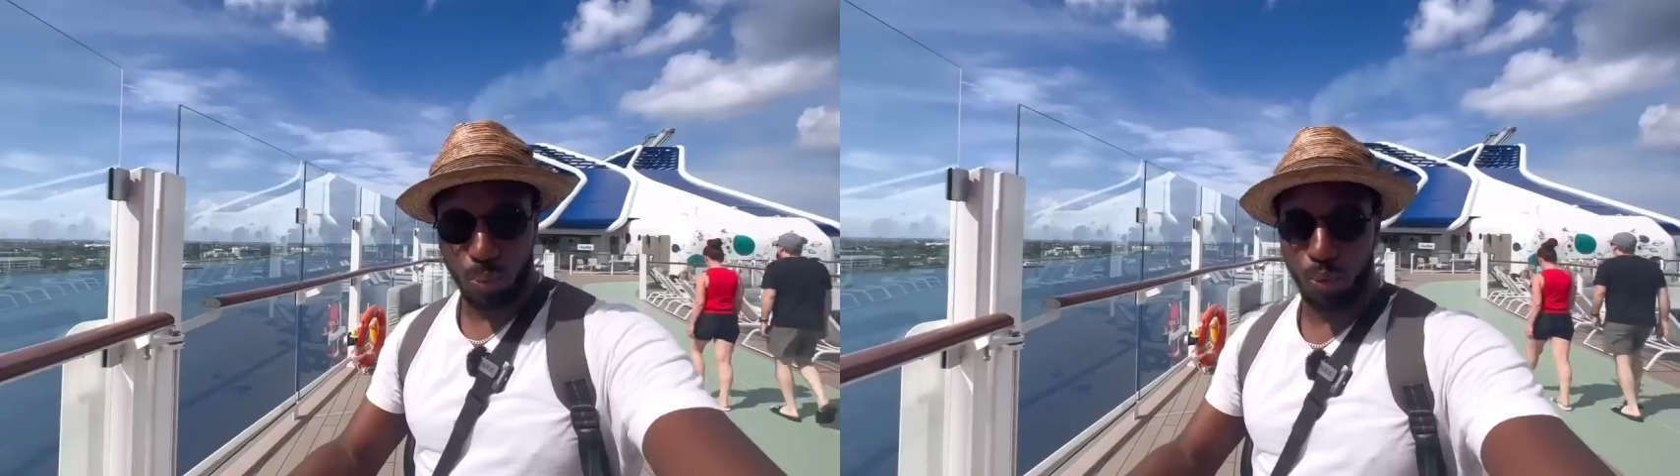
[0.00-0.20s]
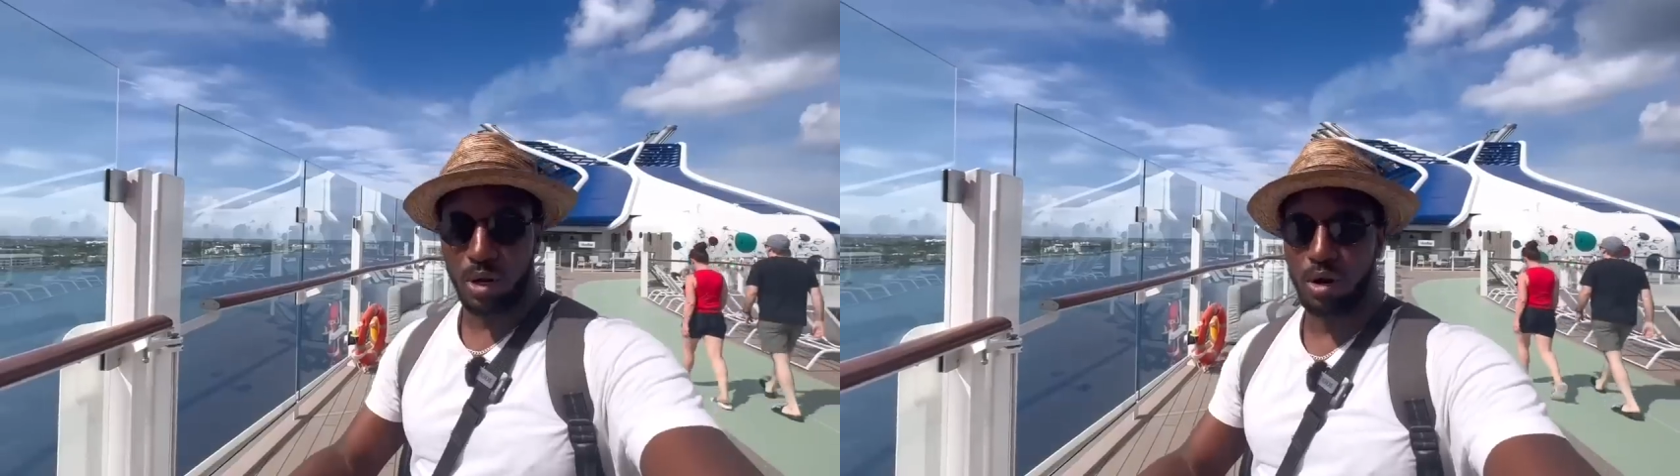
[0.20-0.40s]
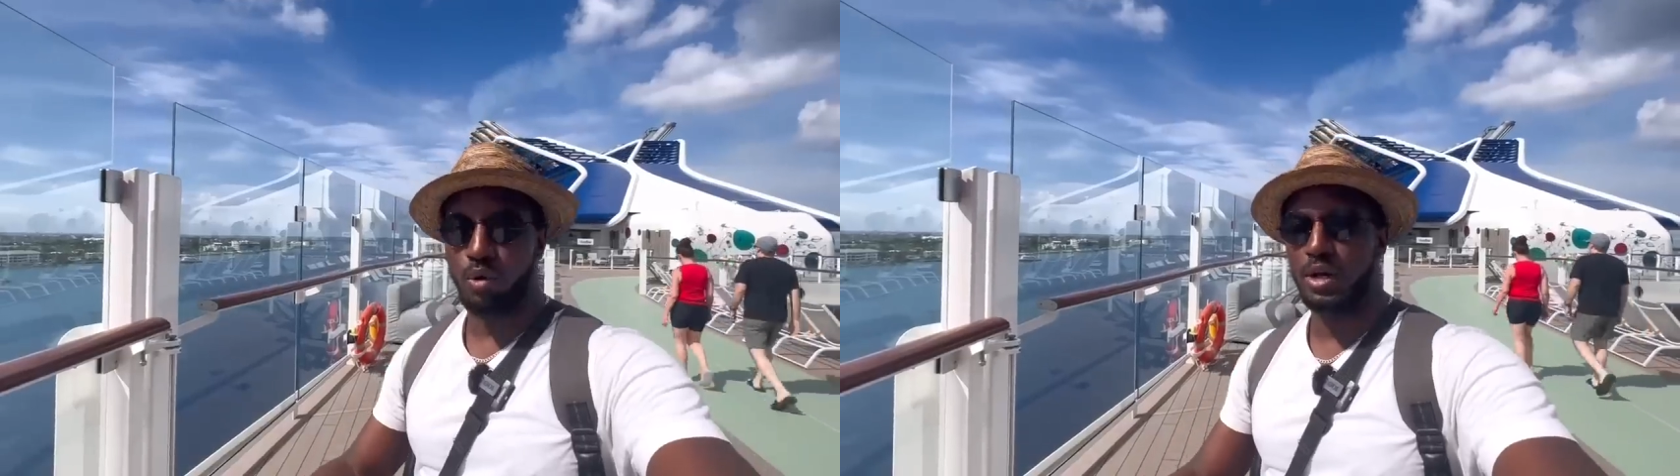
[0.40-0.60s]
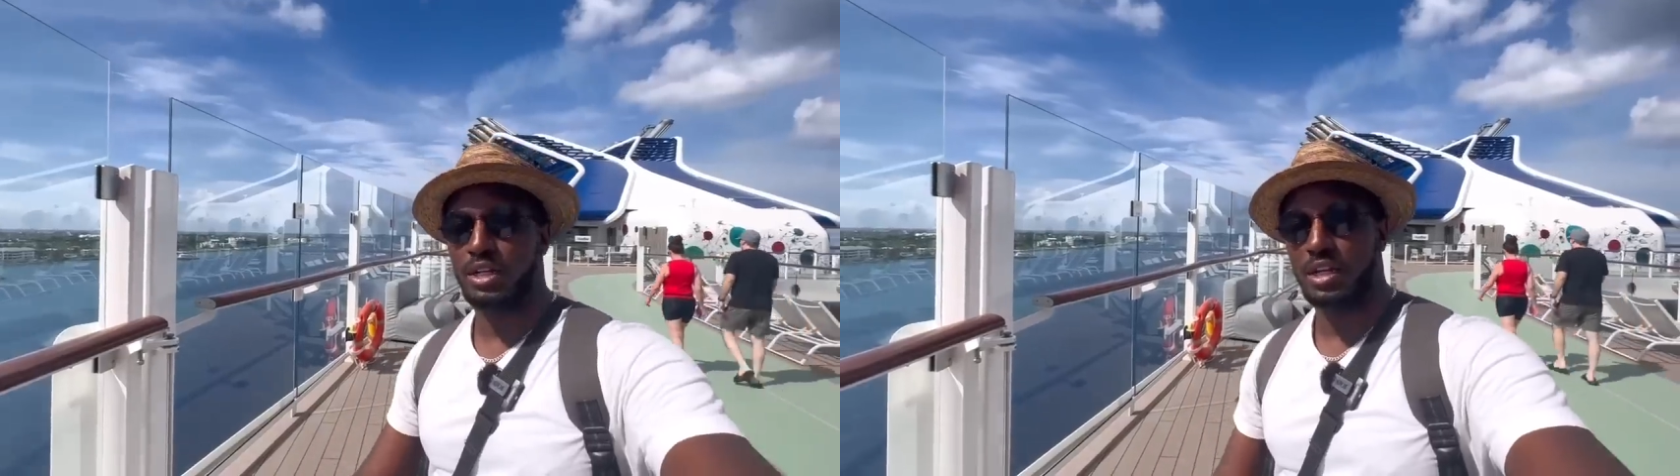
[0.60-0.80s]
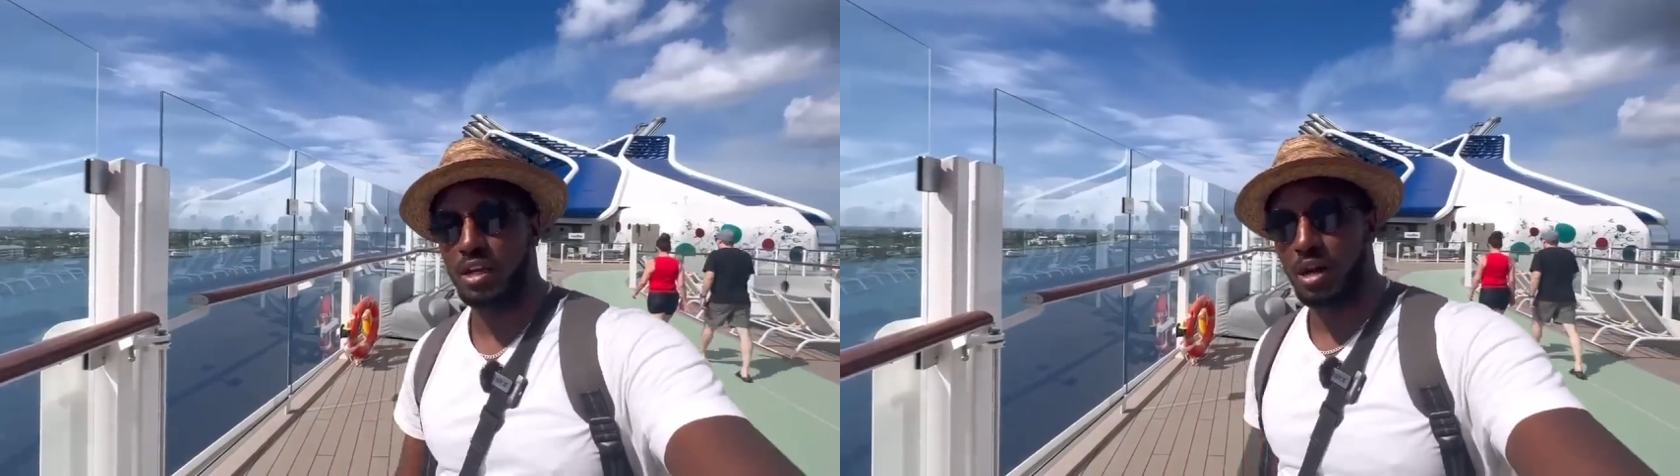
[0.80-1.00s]
We are going to
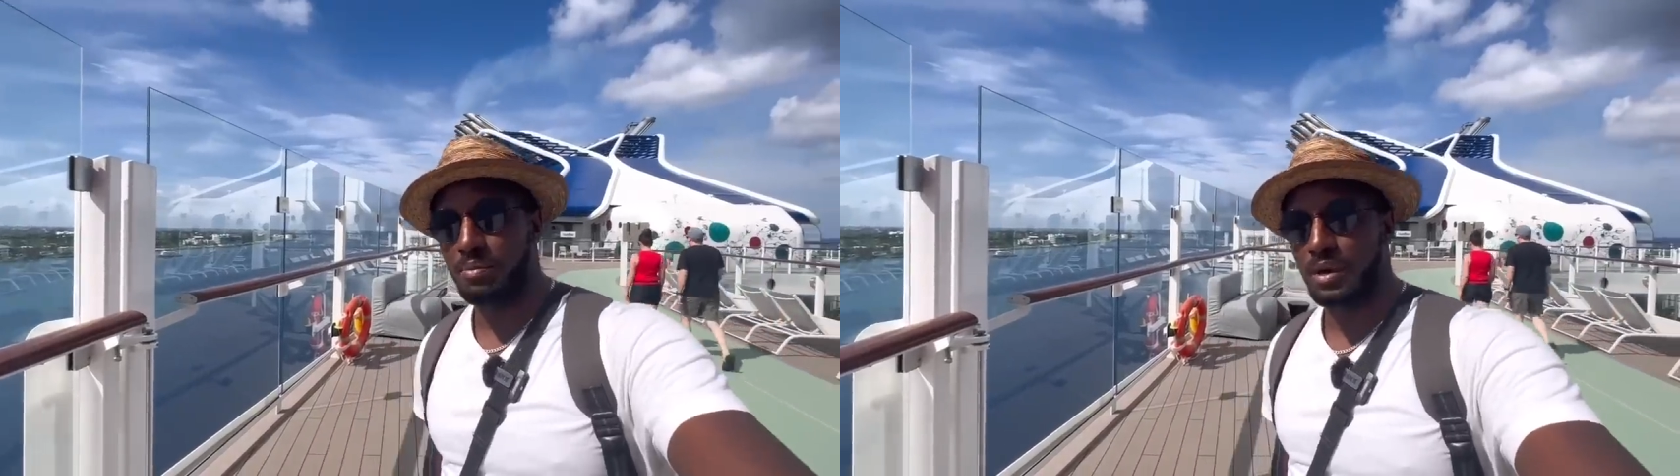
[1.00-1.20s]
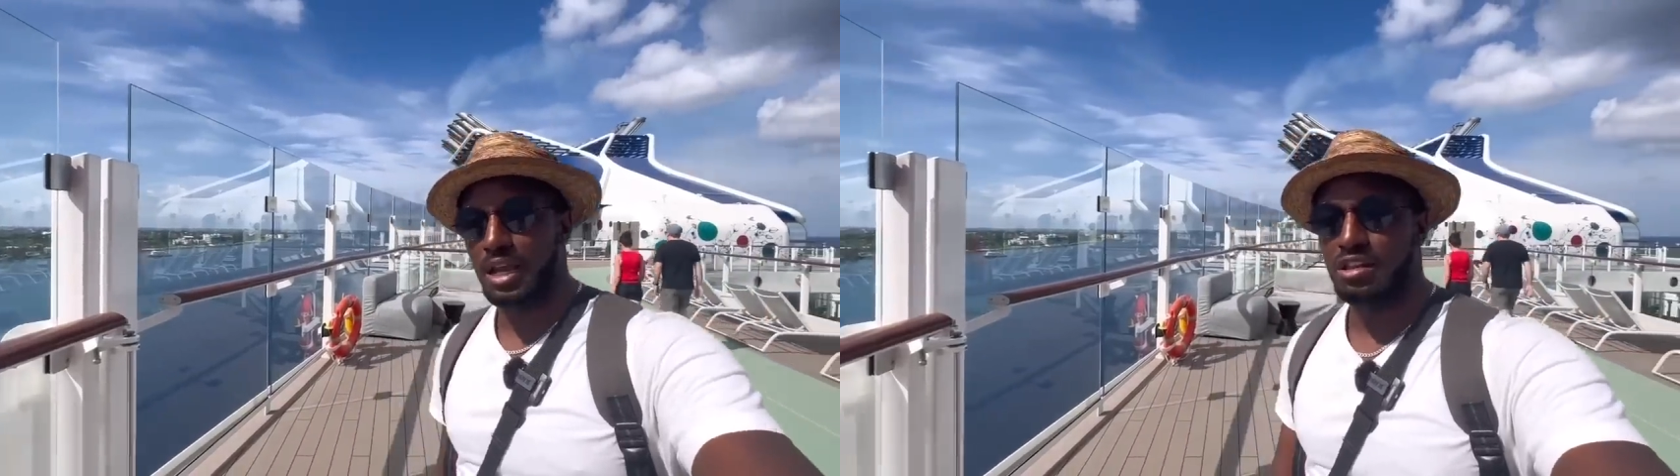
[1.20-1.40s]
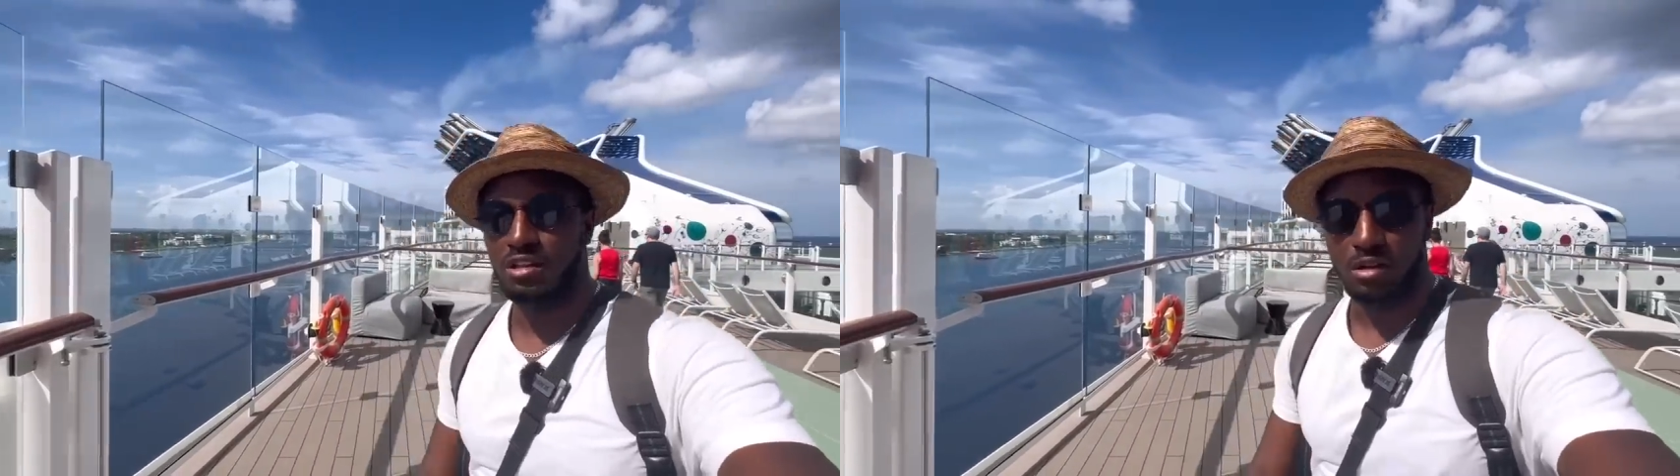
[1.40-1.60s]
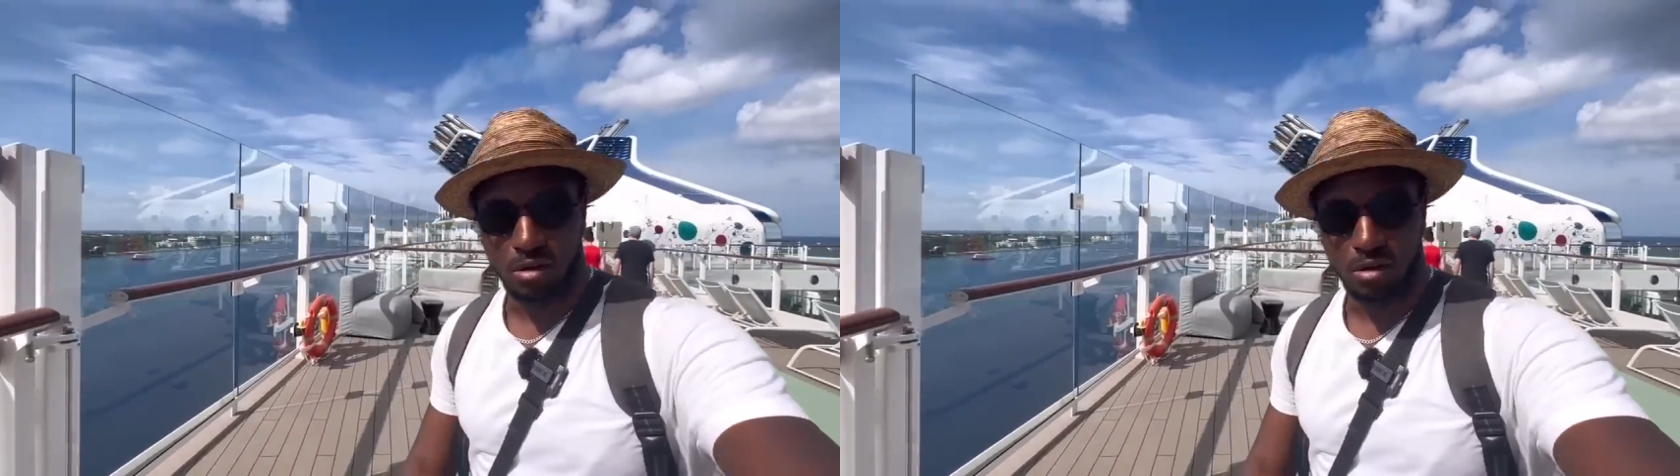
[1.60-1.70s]
get up nice and